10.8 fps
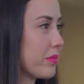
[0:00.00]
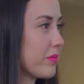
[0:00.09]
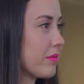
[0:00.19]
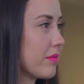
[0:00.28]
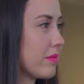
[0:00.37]

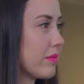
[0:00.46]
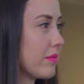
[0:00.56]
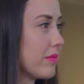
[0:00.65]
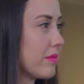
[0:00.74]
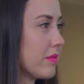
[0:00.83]

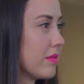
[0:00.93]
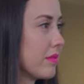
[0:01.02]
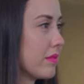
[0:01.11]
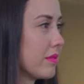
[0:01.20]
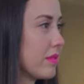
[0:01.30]
catastrophic or
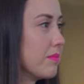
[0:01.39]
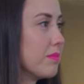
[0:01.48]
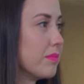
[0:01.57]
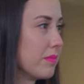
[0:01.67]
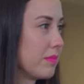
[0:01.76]
whatever."
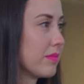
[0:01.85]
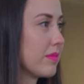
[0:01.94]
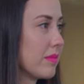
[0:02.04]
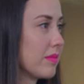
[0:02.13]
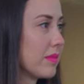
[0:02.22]
Mm-hmm.
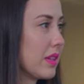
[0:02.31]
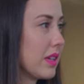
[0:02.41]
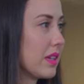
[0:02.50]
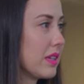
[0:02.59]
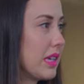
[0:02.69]
But
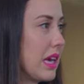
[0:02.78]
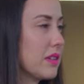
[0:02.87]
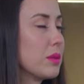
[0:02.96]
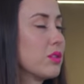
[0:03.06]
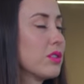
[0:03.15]
yeah,
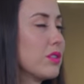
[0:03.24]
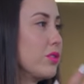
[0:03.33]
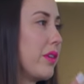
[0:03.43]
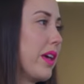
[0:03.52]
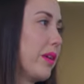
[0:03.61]
especially
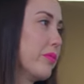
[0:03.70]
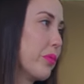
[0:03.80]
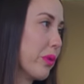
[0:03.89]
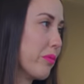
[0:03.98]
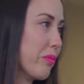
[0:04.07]
as you gain
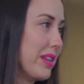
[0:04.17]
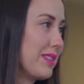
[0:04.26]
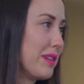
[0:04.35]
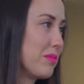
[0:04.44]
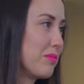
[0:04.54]
more
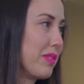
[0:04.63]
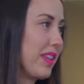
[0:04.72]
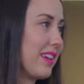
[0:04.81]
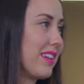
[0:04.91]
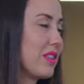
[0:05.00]
momentum.
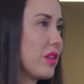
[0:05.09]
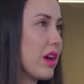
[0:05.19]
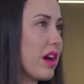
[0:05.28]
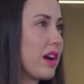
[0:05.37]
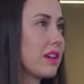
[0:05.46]
Yeah.
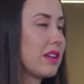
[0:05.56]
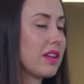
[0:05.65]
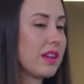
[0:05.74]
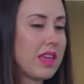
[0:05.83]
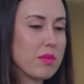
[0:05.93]

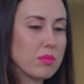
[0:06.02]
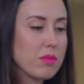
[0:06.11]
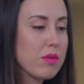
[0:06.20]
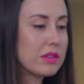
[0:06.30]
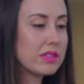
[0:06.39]
I, I can't
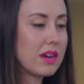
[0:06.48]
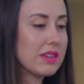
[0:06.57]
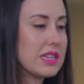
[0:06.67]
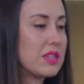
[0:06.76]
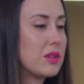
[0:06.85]
remember who I was
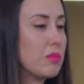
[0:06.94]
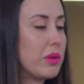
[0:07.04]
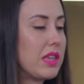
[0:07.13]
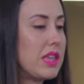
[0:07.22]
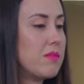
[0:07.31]
talking to,
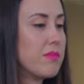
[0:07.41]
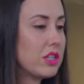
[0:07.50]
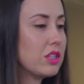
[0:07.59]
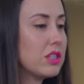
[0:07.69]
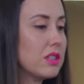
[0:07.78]
but he
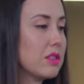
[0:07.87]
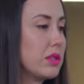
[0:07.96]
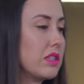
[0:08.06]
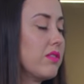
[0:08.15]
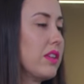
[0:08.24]
mentioned
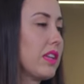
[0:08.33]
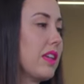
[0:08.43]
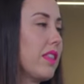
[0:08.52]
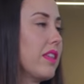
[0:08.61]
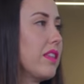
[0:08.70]

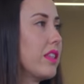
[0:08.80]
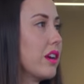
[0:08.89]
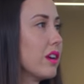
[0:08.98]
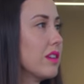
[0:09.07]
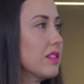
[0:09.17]
specifically that
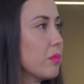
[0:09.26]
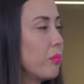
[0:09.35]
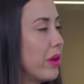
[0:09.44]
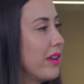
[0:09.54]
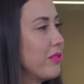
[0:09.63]
there is a
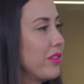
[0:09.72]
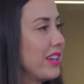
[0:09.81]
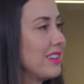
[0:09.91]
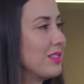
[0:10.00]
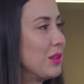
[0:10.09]

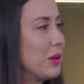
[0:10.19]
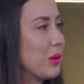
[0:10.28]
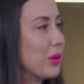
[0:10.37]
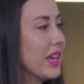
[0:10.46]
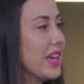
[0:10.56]
benefit
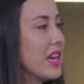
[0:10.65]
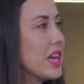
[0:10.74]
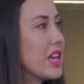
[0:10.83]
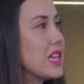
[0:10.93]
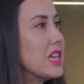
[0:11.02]
to
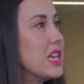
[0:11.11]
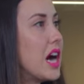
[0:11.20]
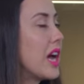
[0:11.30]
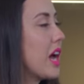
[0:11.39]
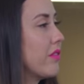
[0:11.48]

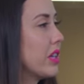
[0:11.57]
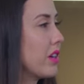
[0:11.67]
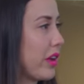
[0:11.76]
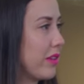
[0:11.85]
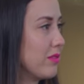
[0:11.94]
not having
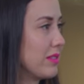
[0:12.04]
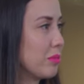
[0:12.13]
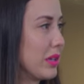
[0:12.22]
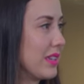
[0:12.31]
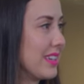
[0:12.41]
a lot of
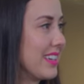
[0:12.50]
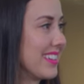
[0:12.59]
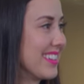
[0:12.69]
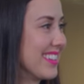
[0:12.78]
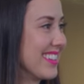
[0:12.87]

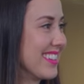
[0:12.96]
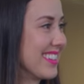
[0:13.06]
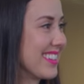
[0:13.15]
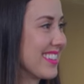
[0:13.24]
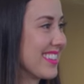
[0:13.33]
visibility
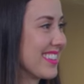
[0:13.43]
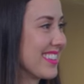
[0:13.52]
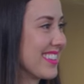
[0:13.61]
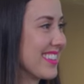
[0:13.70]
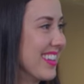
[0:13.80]
no,
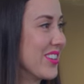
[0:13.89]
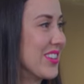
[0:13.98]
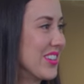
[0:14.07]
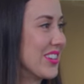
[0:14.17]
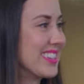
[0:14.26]
seriously. Like
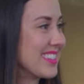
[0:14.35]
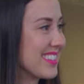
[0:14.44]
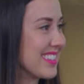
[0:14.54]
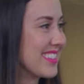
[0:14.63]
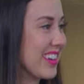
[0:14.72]
when you're
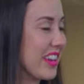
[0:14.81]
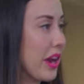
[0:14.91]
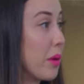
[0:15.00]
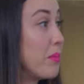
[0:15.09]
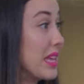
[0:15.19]
initially starting
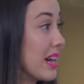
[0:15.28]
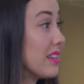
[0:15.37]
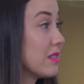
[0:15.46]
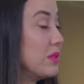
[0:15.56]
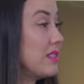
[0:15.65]
yeah. out,
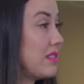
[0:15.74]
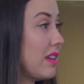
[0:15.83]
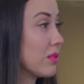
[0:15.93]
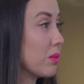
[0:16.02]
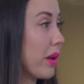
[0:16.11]
because
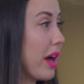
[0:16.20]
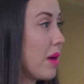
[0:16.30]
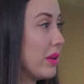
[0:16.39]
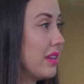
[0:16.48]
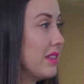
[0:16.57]
mistakes will
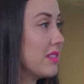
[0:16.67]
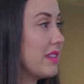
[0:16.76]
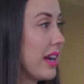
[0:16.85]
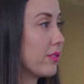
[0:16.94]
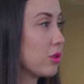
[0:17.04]
happen. It's
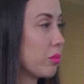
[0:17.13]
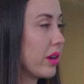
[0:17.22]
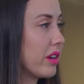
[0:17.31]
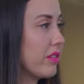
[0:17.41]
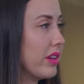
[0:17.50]
a natural
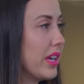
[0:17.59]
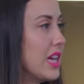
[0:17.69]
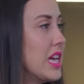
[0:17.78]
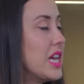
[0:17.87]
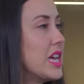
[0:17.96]
part of it.
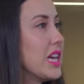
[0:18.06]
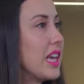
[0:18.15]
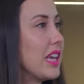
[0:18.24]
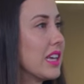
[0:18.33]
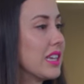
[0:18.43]

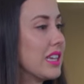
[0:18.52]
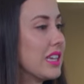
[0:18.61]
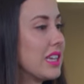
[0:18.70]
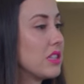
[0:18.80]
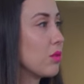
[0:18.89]

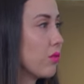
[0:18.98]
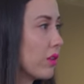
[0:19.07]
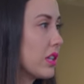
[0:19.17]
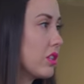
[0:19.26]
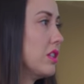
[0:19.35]
And it's
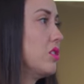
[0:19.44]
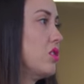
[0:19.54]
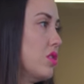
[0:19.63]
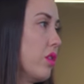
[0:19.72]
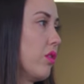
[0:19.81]
refreshing
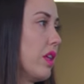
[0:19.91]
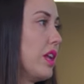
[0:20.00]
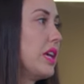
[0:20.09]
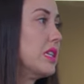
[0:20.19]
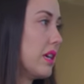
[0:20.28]
to know
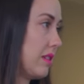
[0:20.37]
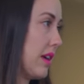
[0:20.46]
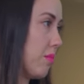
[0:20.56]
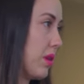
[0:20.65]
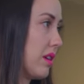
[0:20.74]
that it
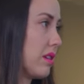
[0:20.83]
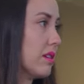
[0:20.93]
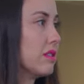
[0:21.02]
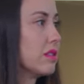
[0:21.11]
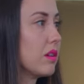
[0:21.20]
does happen
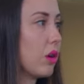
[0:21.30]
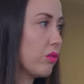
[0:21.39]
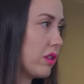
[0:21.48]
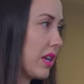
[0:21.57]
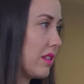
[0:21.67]
because
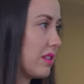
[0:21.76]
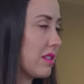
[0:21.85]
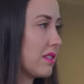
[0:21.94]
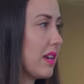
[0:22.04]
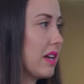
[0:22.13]
overnight
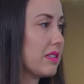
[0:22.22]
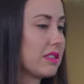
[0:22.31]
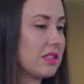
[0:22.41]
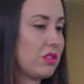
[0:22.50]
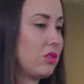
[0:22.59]

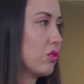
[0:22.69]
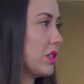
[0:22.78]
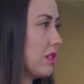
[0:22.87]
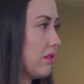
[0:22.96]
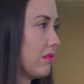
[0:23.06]
success yeah. is
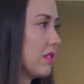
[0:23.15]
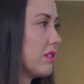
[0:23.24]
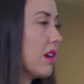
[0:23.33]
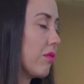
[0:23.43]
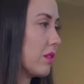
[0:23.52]
usually
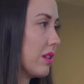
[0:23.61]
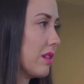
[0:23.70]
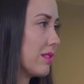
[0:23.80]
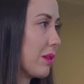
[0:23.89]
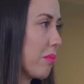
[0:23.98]
several
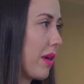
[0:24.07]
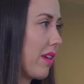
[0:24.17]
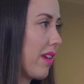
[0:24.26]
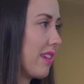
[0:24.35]
years in the making.